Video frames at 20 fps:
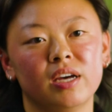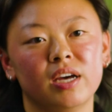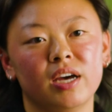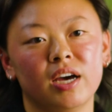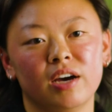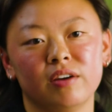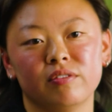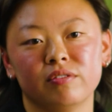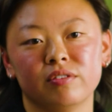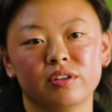
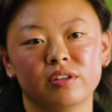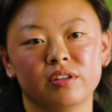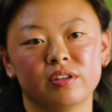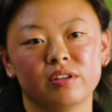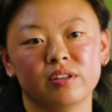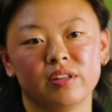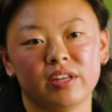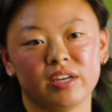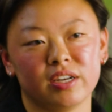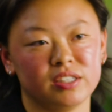
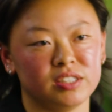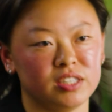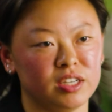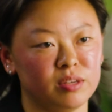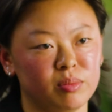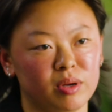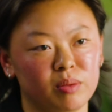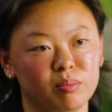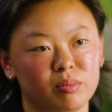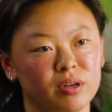Having, like I said,
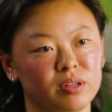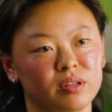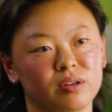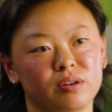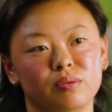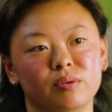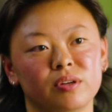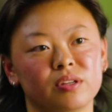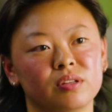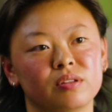my
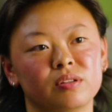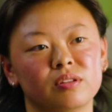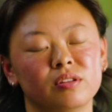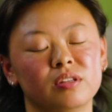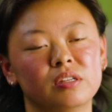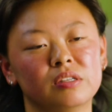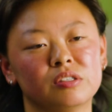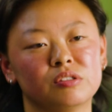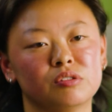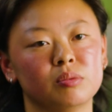brother with
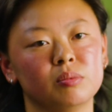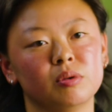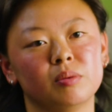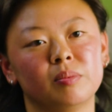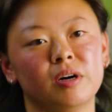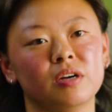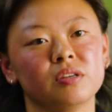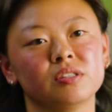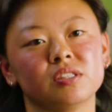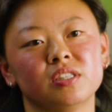cerebral
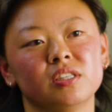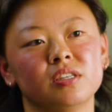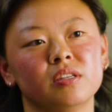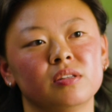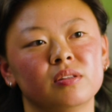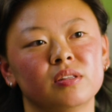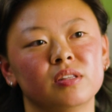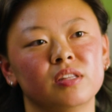palsy,